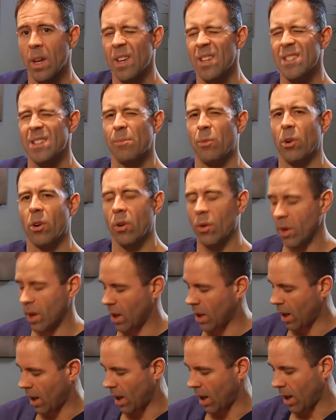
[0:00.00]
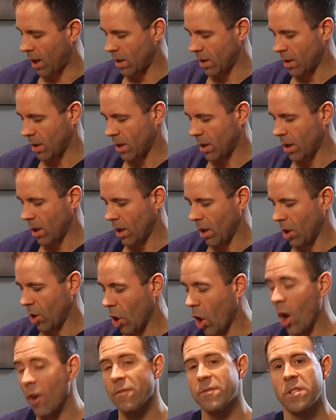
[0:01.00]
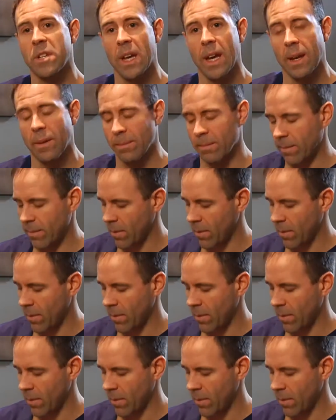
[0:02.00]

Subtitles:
similar to a golf tee.